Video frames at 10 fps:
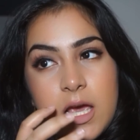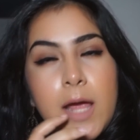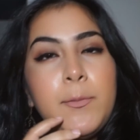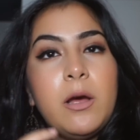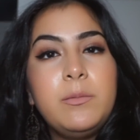
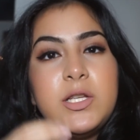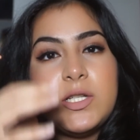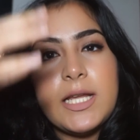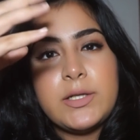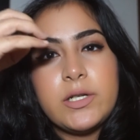It probably
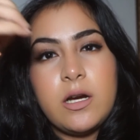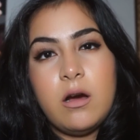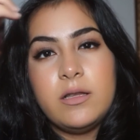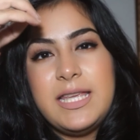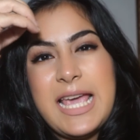just like took out
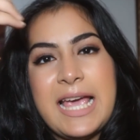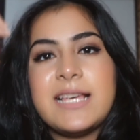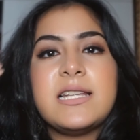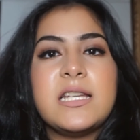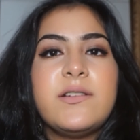all the
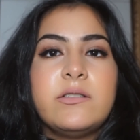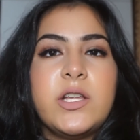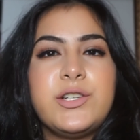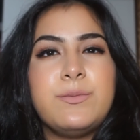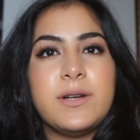excess
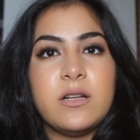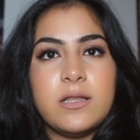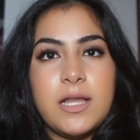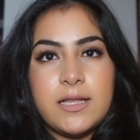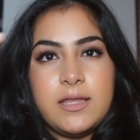foundation, but not
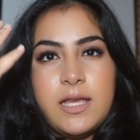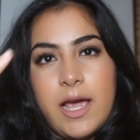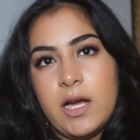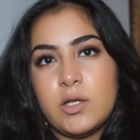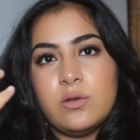like the
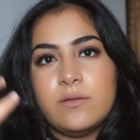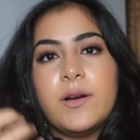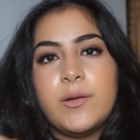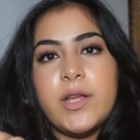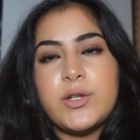actual
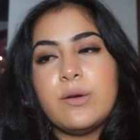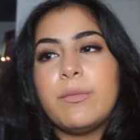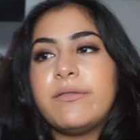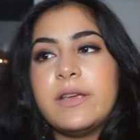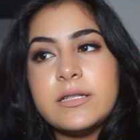foundation on
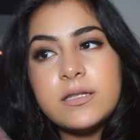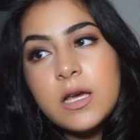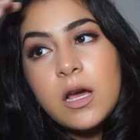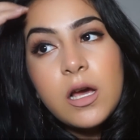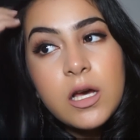my face.
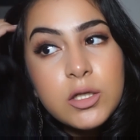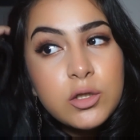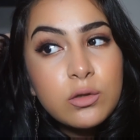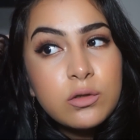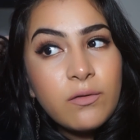
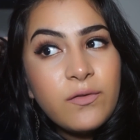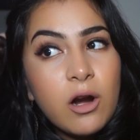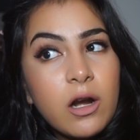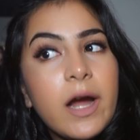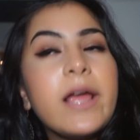So
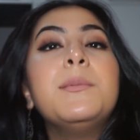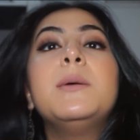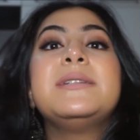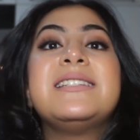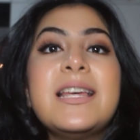far I am
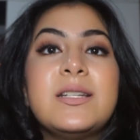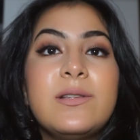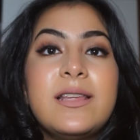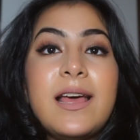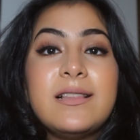obsessed
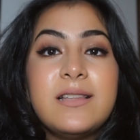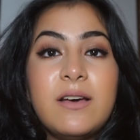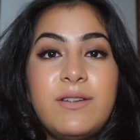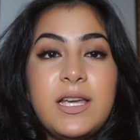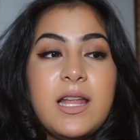with it. I
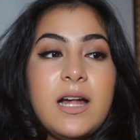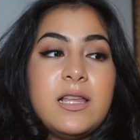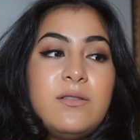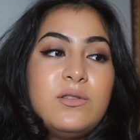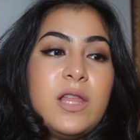love it. I'll
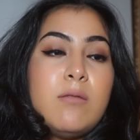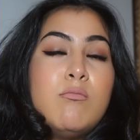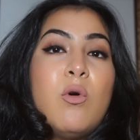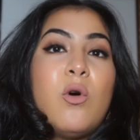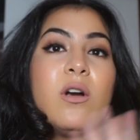give you like
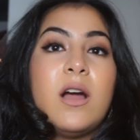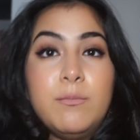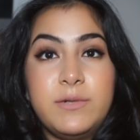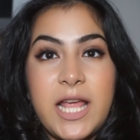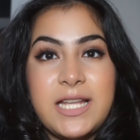more
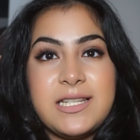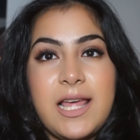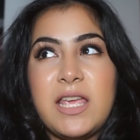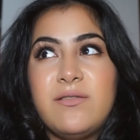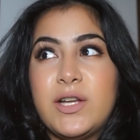updates,
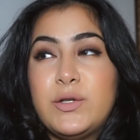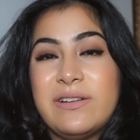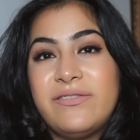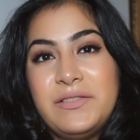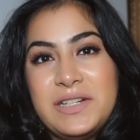like if I do
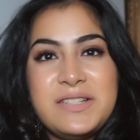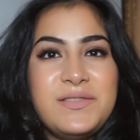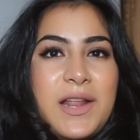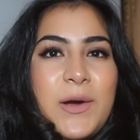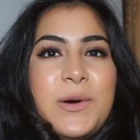a favorites
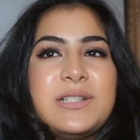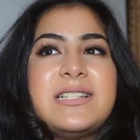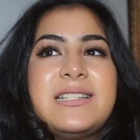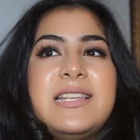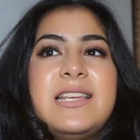video, to
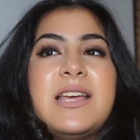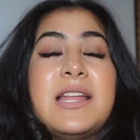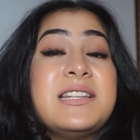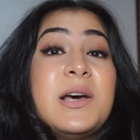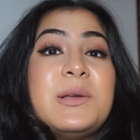see
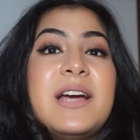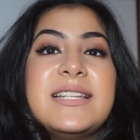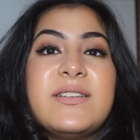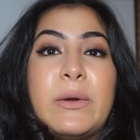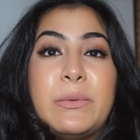and tell you
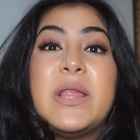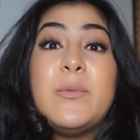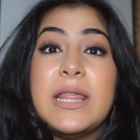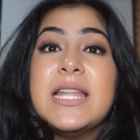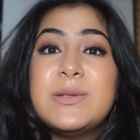guys if I
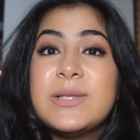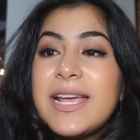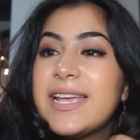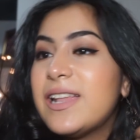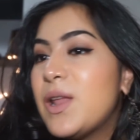really do
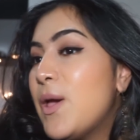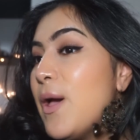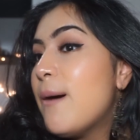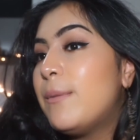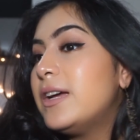like it.
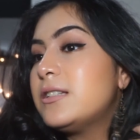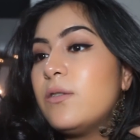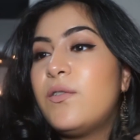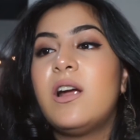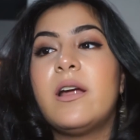But
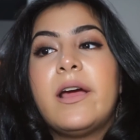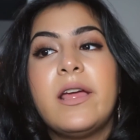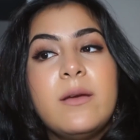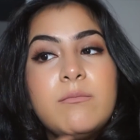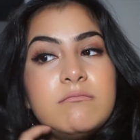so far I
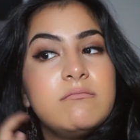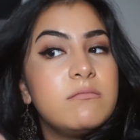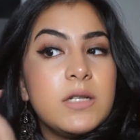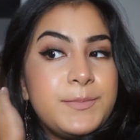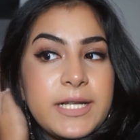
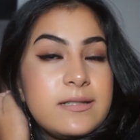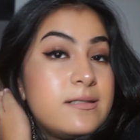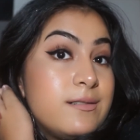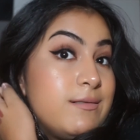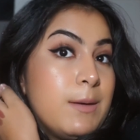am
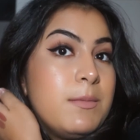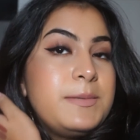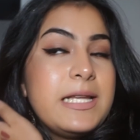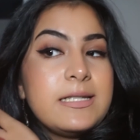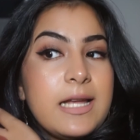obsessed. I'm
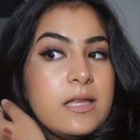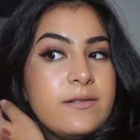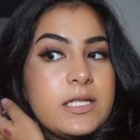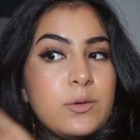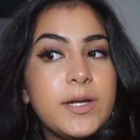obsessed. I love
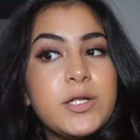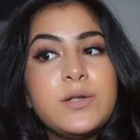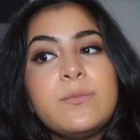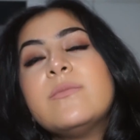it so much.